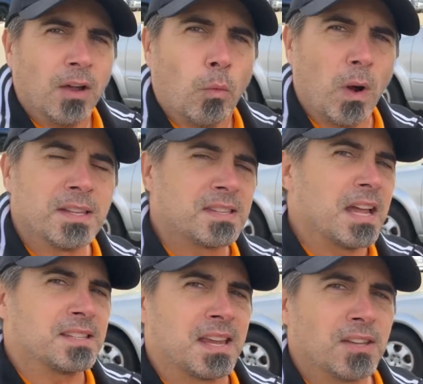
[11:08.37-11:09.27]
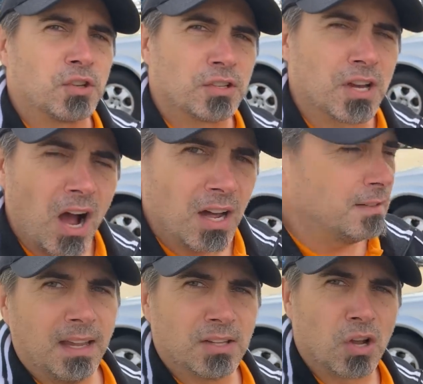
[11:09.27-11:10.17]
Once that sensor's gone,
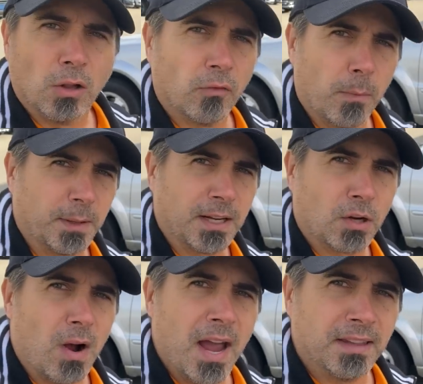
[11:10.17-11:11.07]
it's all over but the cry,